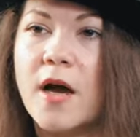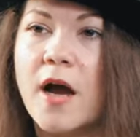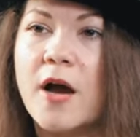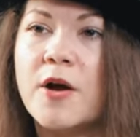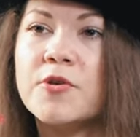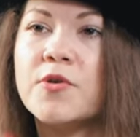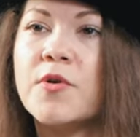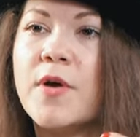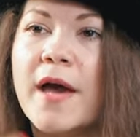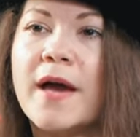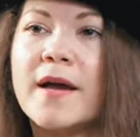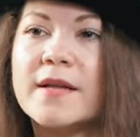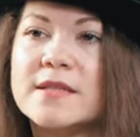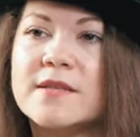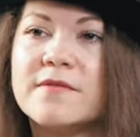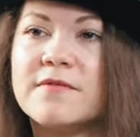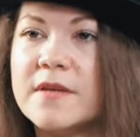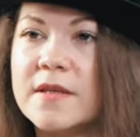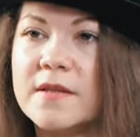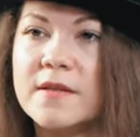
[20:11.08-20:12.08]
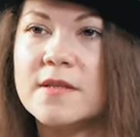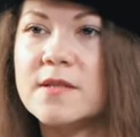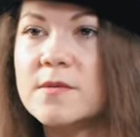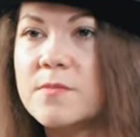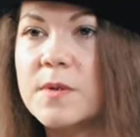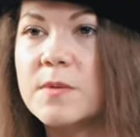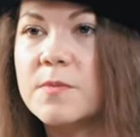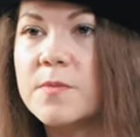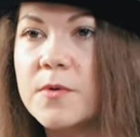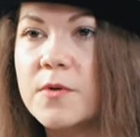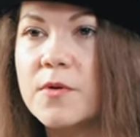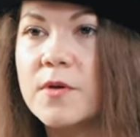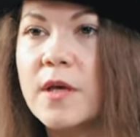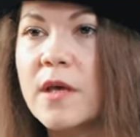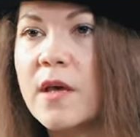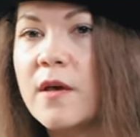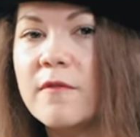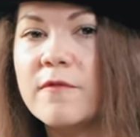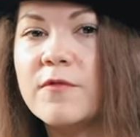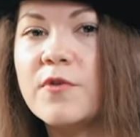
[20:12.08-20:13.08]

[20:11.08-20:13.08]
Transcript: how you activate these people. Mm.